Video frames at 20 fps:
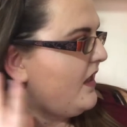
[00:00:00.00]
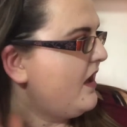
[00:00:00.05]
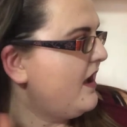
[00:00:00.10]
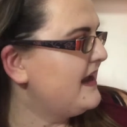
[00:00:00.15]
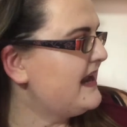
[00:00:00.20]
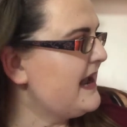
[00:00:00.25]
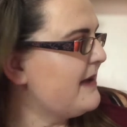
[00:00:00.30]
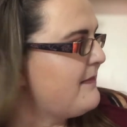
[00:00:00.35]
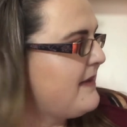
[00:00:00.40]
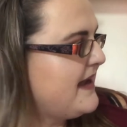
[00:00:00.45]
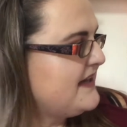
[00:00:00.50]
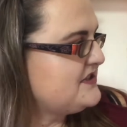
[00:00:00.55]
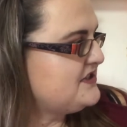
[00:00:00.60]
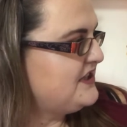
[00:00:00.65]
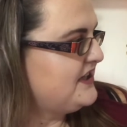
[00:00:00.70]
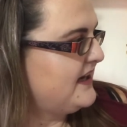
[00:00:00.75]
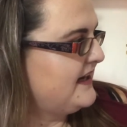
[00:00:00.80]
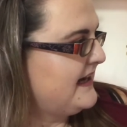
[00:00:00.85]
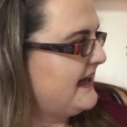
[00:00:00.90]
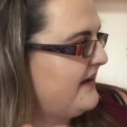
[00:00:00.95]
I am
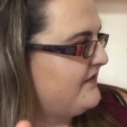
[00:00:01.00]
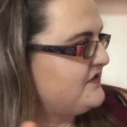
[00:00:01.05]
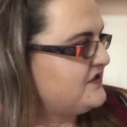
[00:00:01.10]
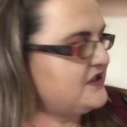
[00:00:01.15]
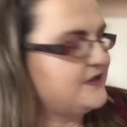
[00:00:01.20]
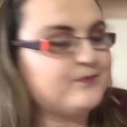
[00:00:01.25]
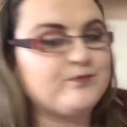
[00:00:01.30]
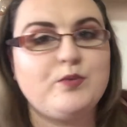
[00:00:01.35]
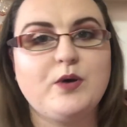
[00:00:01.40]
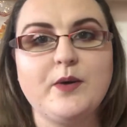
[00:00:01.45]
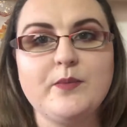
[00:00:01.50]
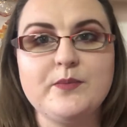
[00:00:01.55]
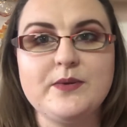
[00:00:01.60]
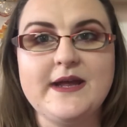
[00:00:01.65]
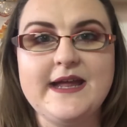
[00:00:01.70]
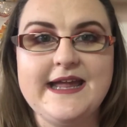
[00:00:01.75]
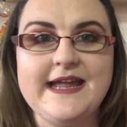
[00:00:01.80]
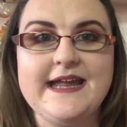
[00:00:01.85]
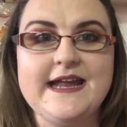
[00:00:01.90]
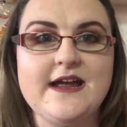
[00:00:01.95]
actually going to have to just pop
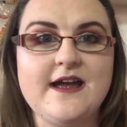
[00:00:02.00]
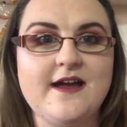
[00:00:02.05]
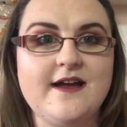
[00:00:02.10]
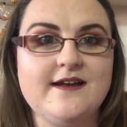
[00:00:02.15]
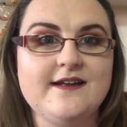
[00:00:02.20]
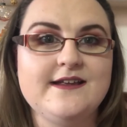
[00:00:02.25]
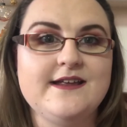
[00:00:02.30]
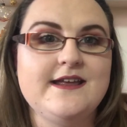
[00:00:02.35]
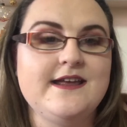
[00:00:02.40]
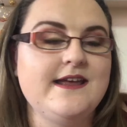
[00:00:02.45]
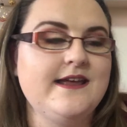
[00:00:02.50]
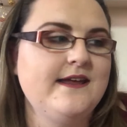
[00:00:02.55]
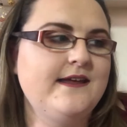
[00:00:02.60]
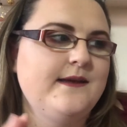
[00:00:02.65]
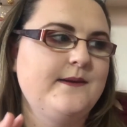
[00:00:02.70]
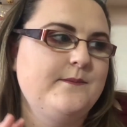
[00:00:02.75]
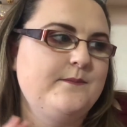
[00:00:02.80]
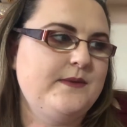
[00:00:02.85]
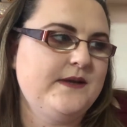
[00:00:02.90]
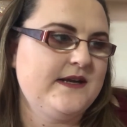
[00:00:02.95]
it here
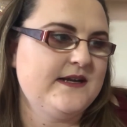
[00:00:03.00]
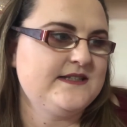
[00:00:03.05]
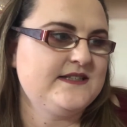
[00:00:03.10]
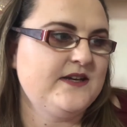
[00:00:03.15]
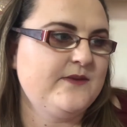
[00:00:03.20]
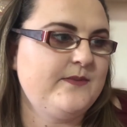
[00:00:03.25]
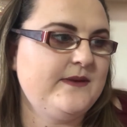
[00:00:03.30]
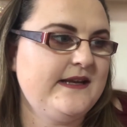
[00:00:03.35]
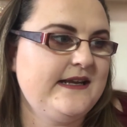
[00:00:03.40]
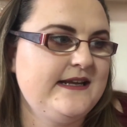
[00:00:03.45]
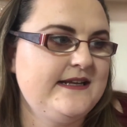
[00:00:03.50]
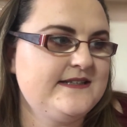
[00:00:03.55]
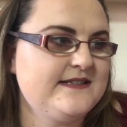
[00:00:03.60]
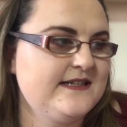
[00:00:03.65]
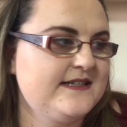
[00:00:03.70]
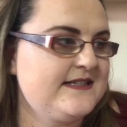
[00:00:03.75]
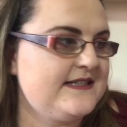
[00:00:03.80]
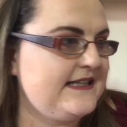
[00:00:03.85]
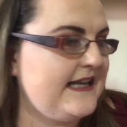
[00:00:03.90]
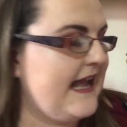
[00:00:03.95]
because it'll be
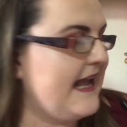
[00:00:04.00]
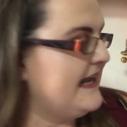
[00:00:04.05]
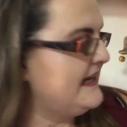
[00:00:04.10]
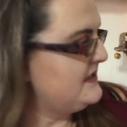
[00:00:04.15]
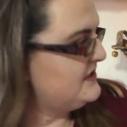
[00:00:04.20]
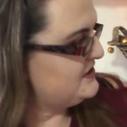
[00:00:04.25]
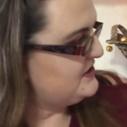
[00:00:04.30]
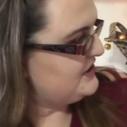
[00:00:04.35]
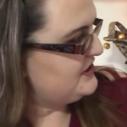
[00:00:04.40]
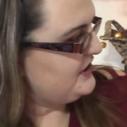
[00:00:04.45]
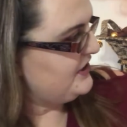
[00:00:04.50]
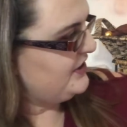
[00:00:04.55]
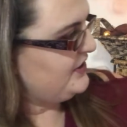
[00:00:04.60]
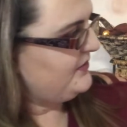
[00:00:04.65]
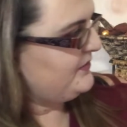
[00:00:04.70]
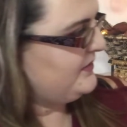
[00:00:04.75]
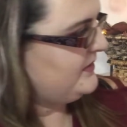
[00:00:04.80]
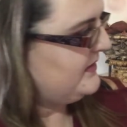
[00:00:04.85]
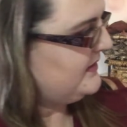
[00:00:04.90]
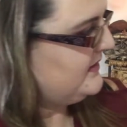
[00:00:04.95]
easier to get into.